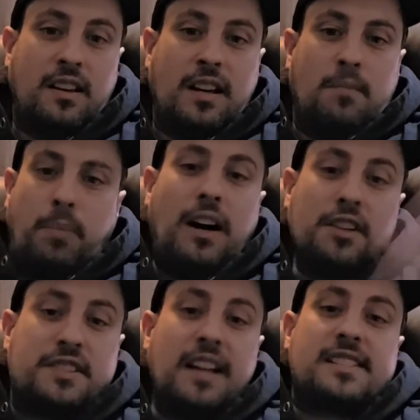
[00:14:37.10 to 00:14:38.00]

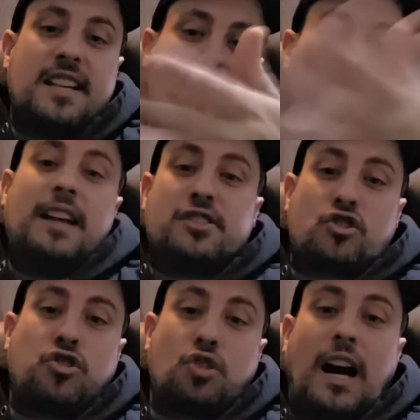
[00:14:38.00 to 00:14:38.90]
Politics has made us
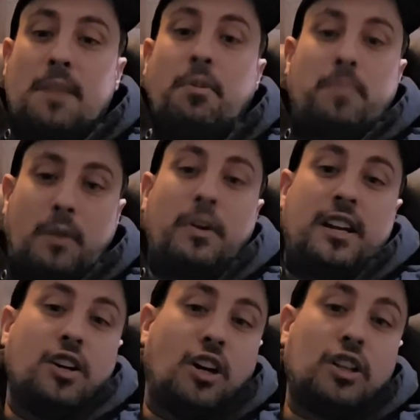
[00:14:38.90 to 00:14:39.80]
tribal, but we
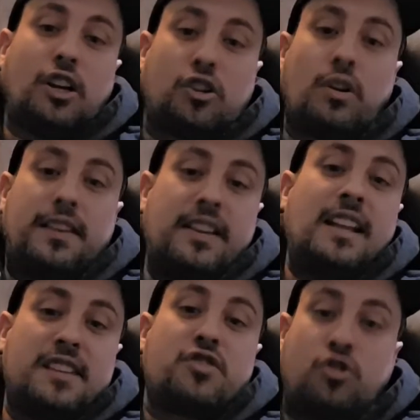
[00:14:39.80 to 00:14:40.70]
can all agree
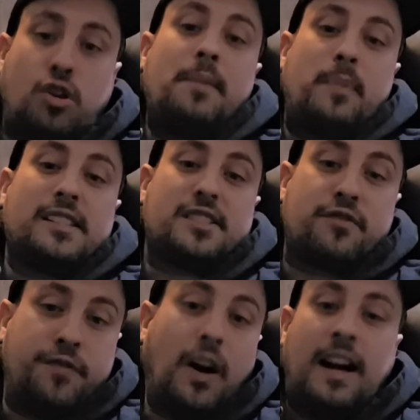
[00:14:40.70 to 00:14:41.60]
that it's creepy as
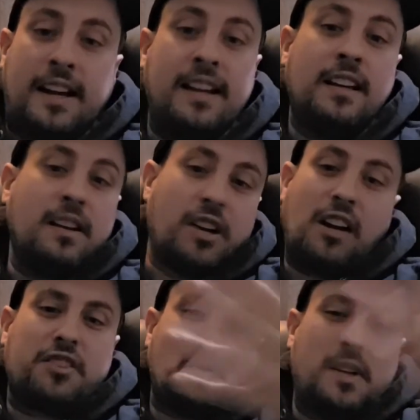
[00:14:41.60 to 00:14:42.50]
fuck
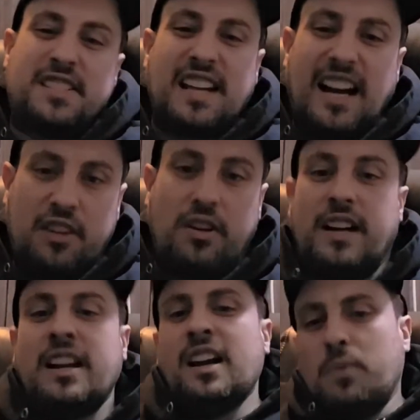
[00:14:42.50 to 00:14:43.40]
regardless of what side you're
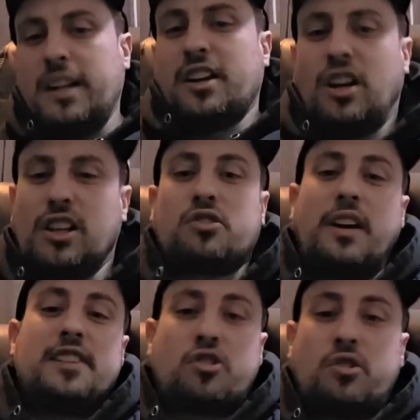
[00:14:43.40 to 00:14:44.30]
on. We can all
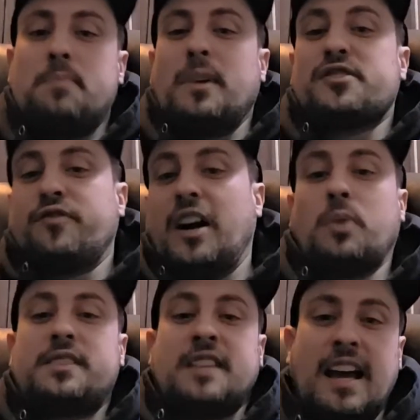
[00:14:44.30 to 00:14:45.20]
agree it's creepy as fuck
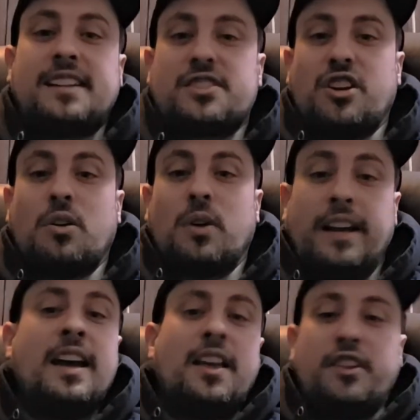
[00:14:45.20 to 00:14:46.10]
what tech is
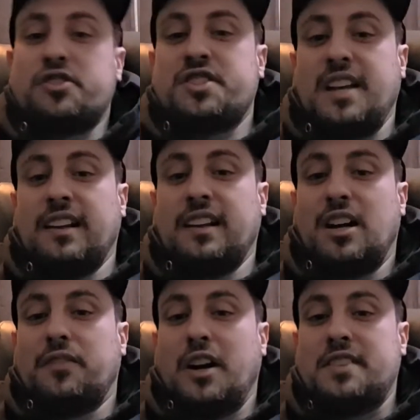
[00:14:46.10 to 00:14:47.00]
doing. They're stealing
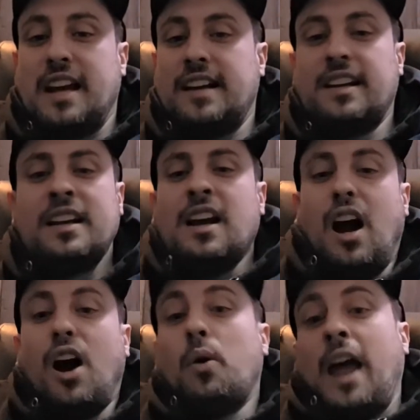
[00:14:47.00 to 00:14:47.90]
all of our data.
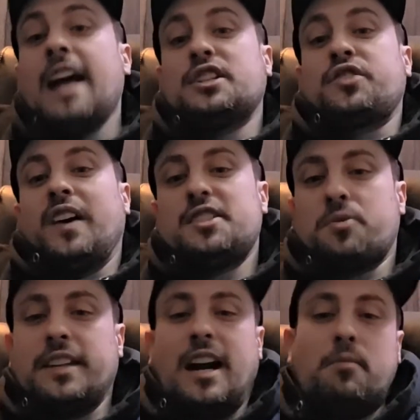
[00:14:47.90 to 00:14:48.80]
Oh, hedge funds
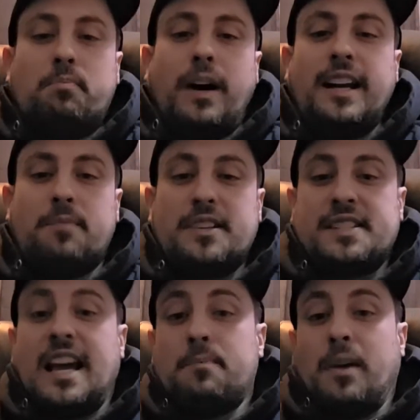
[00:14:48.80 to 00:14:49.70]
will now buy up
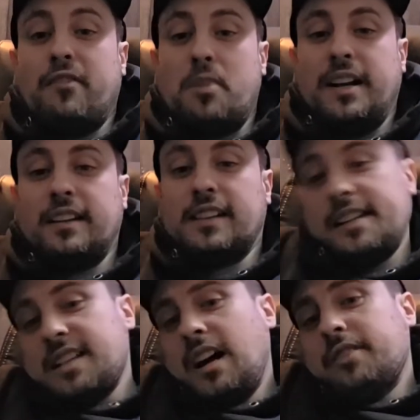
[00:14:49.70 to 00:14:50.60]
this app everybody
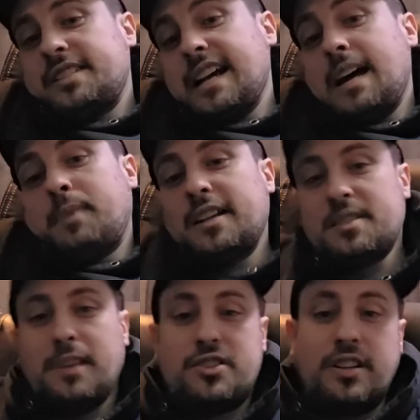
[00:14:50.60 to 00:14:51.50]
likes. Oh, this app has
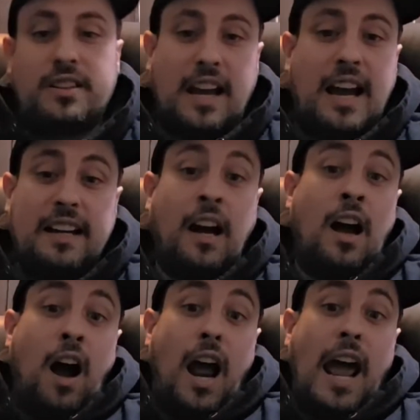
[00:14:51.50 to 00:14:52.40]
a bunch of data.
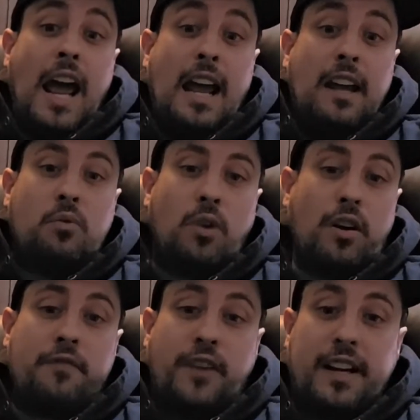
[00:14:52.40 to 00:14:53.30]
Hey,
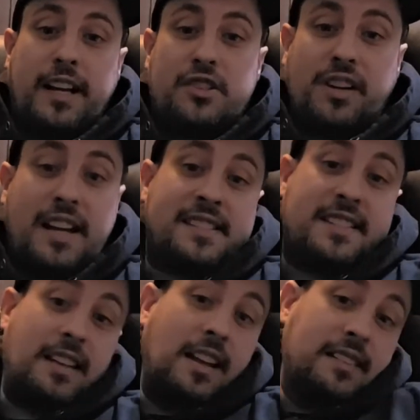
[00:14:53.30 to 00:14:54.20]
we're financially
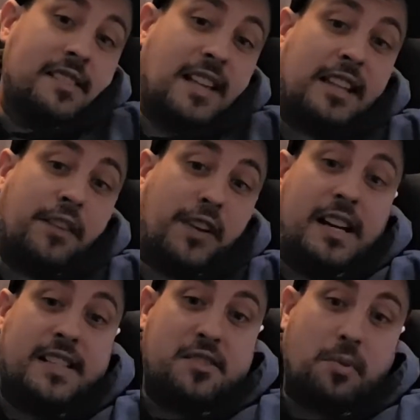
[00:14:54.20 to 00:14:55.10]

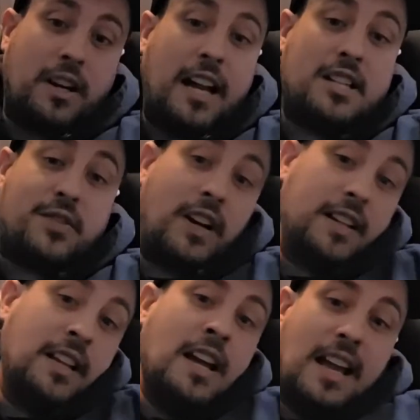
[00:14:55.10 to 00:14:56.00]
incentivized because we're a hedge
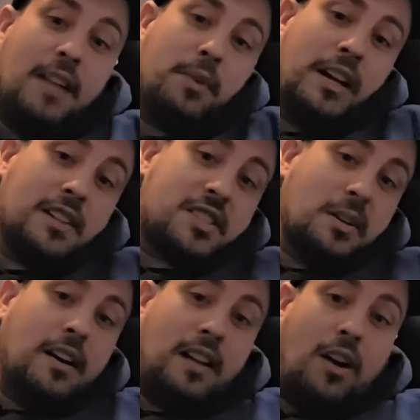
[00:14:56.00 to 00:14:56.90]
fund, and we also
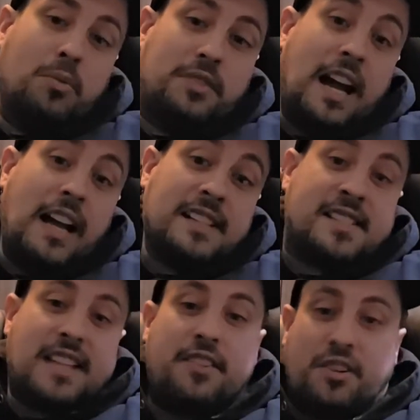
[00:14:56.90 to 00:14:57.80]
own data
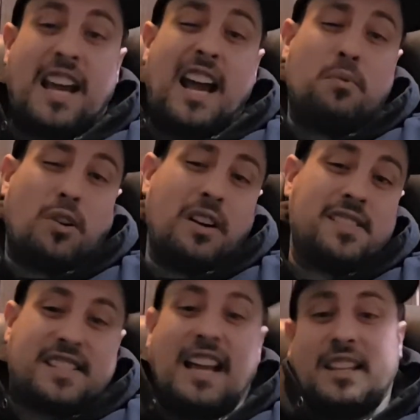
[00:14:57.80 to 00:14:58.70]
centers. Hey, we're
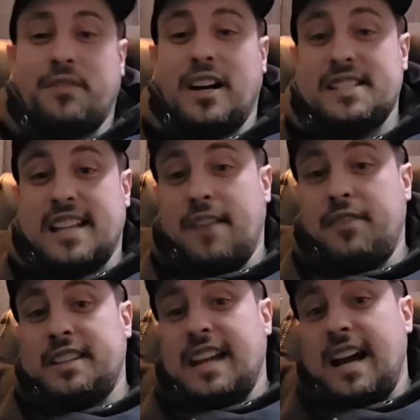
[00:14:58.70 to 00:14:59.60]
incentivized to have
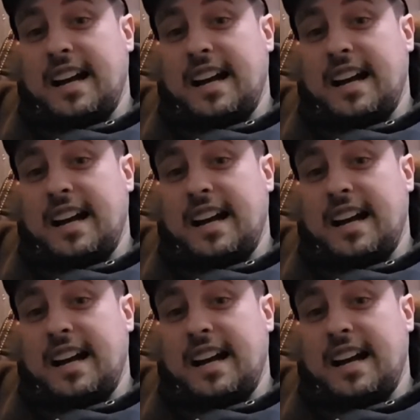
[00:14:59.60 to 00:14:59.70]
a data